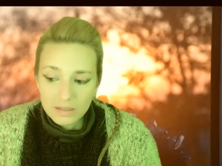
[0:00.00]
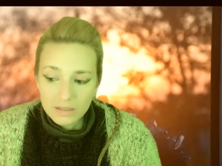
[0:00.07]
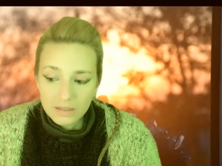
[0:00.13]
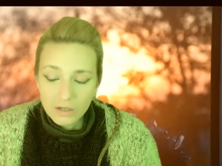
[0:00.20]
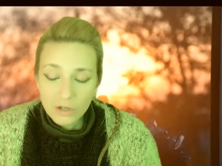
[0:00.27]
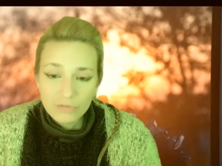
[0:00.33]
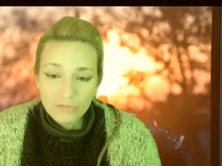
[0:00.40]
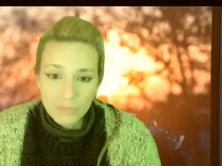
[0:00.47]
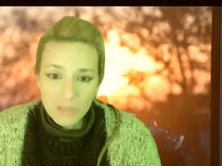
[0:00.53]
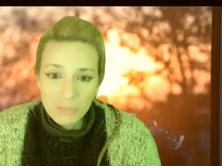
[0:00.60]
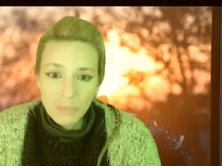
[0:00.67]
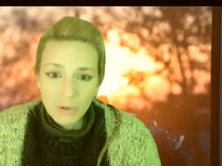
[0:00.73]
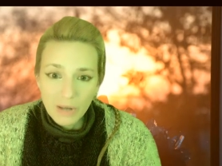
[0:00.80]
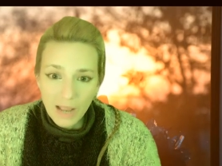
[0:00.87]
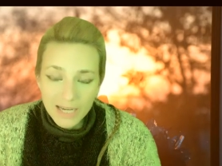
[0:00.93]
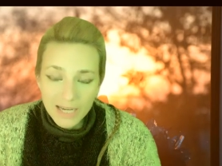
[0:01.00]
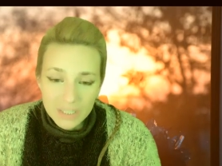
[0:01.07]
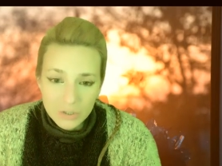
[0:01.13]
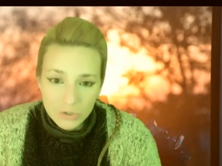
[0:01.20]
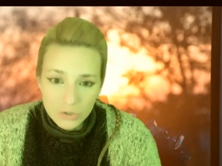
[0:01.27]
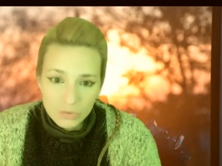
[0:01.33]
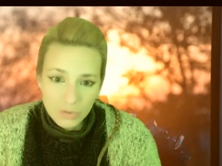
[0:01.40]
A lot of people are
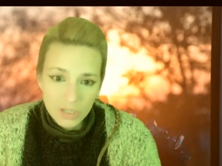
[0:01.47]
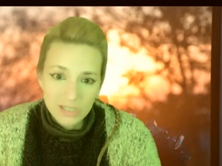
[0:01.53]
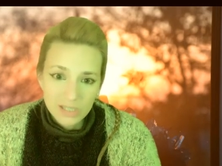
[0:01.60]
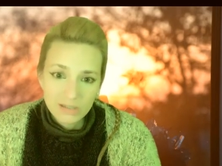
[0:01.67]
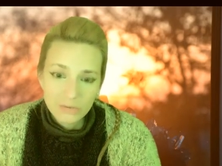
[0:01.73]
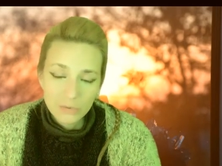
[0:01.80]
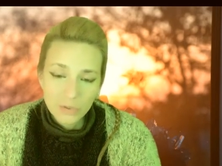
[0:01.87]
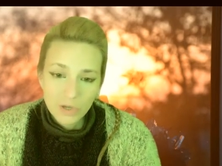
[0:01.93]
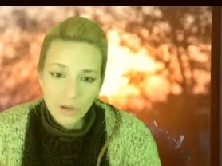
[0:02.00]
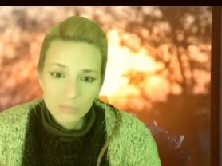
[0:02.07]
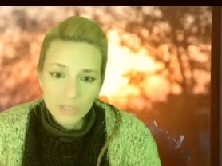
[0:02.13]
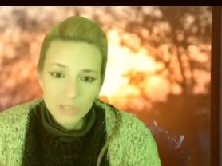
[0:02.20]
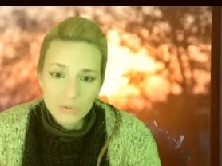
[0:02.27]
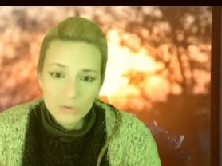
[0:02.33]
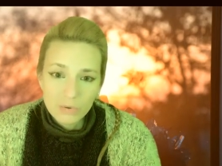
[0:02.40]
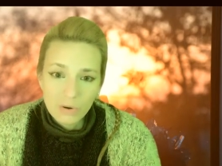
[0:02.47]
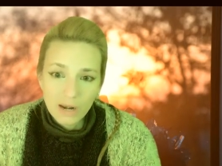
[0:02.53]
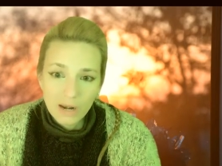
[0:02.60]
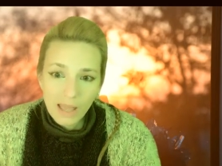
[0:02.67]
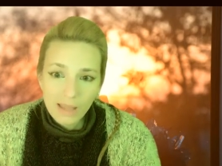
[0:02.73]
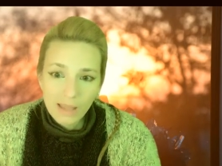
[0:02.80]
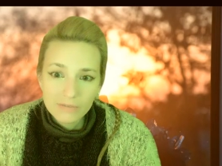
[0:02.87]
instructed to come into our
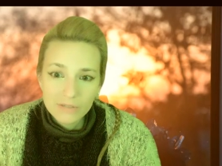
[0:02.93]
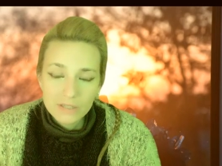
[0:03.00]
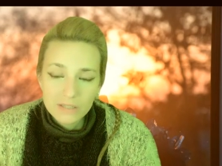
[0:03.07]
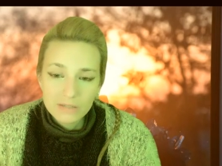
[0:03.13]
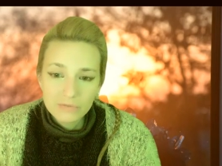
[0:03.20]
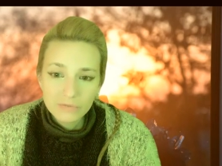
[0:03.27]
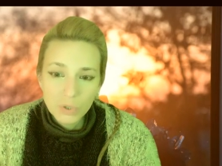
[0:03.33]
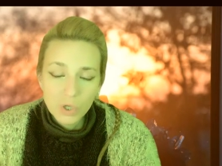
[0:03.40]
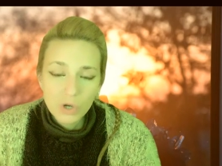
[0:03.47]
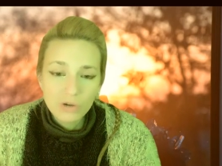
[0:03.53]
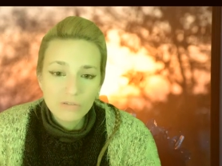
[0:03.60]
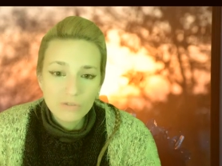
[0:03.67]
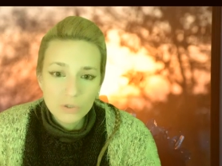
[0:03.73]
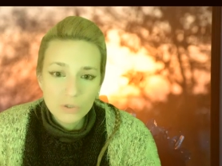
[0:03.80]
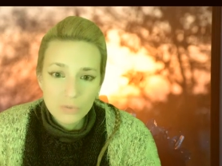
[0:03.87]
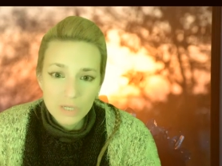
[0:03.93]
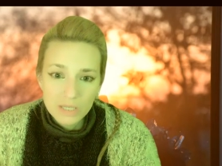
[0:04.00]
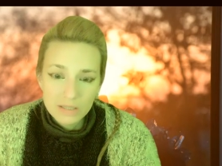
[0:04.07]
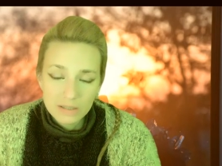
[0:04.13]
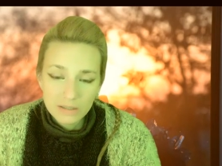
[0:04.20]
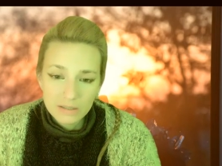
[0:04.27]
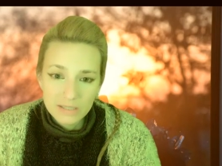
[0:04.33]
lives for covert
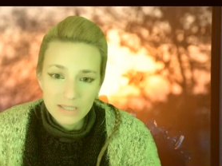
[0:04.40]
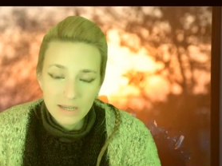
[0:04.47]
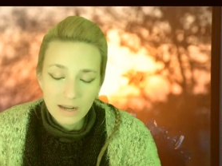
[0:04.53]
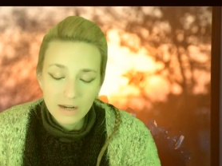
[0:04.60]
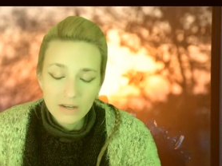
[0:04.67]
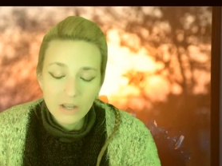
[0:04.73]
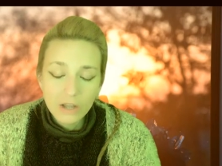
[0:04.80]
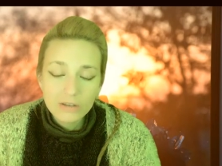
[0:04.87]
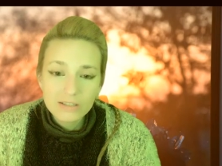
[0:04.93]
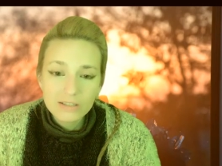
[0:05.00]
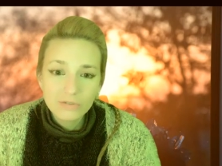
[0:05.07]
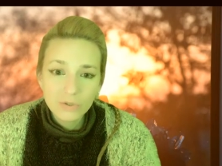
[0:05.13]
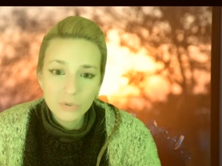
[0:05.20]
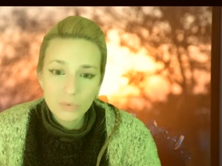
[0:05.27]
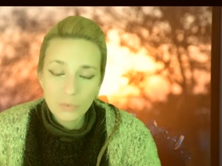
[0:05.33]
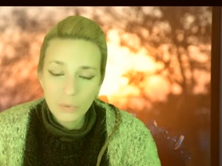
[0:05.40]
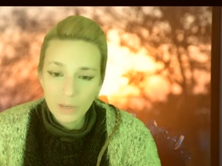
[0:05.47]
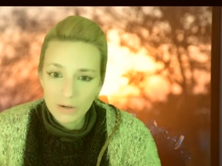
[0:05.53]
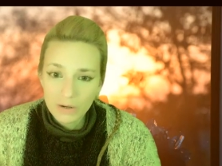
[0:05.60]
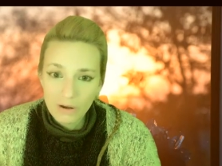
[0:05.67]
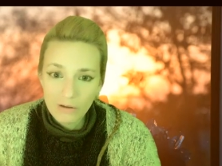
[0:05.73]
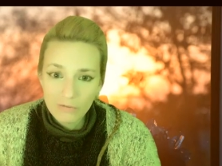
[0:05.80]
reasons they are not even
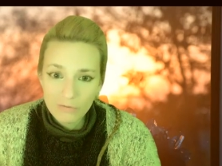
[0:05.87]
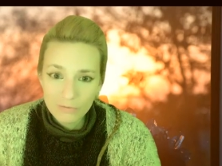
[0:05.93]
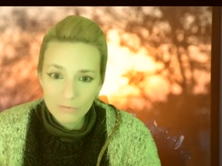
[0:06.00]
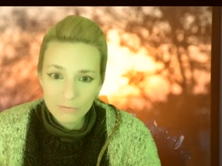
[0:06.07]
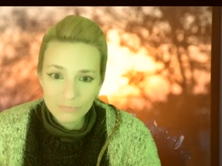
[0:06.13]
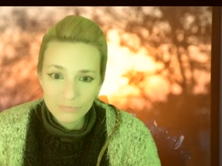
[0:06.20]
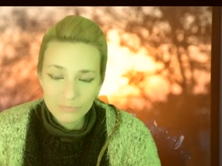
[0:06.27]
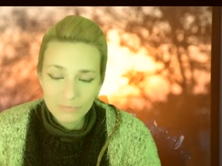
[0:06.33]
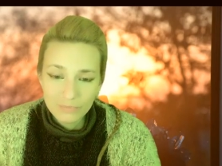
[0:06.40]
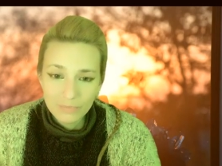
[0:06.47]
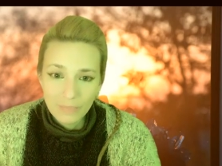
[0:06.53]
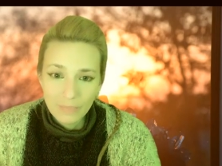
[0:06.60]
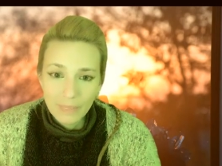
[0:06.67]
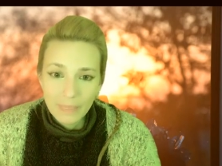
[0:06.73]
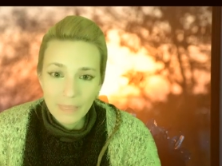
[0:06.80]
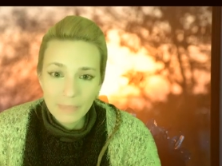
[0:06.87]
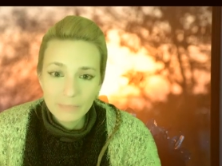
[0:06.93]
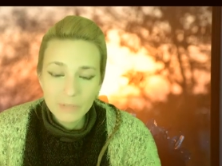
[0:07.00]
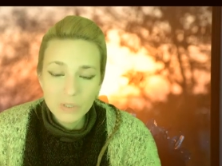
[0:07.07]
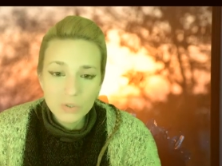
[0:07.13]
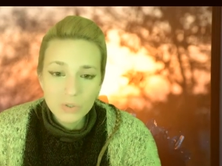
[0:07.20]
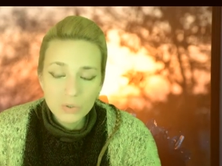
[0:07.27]
aware of
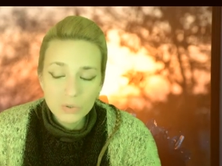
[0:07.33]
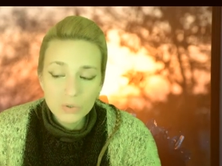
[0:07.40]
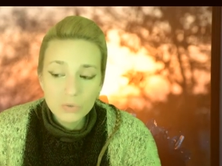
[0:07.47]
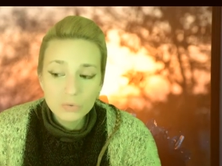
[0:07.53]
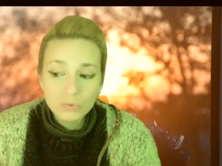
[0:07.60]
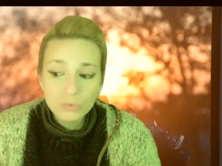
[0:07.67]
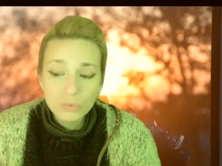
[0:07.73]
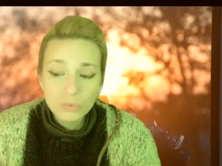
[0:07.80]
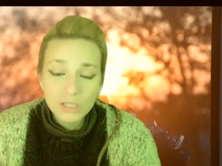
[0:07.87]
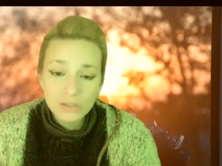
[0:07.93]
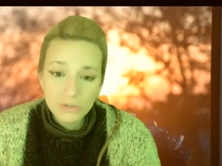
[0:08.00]
but you will